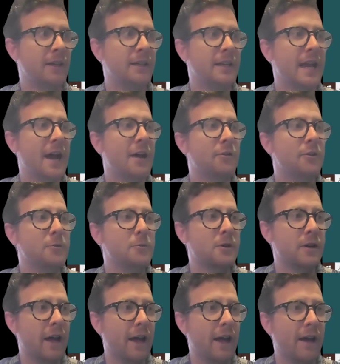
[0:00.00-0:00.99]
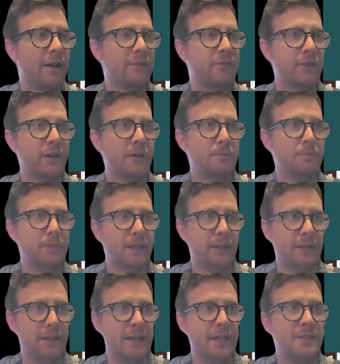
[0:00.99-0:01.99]
Now you will have
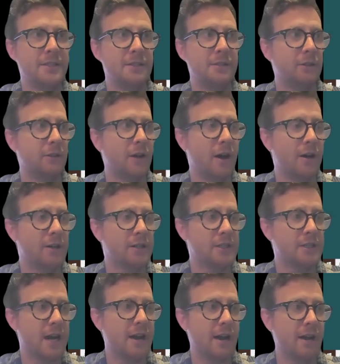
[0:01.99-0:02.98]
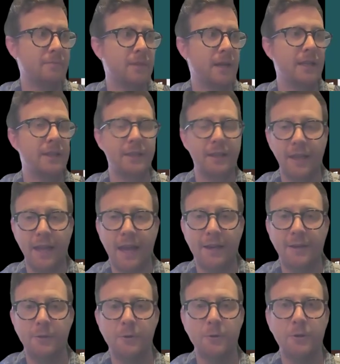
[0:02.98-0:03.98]
ability to log time in the
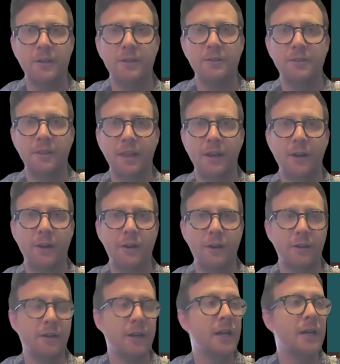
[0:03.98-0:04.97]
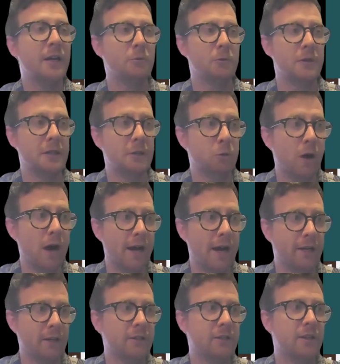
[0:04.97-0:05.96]
categories that are
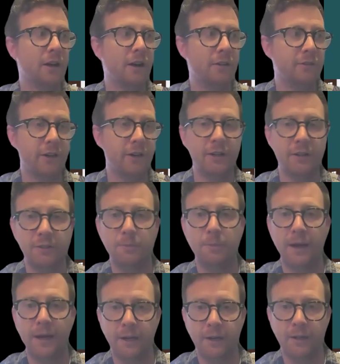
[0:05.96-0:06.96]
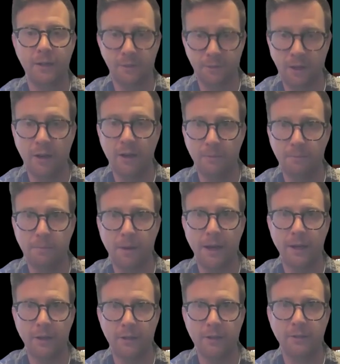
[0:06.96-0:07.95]
required of us by our
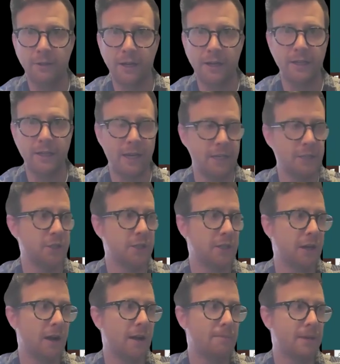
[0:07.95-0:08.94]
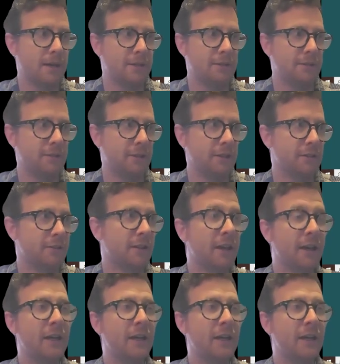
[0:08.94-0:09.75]
accreditation competencies.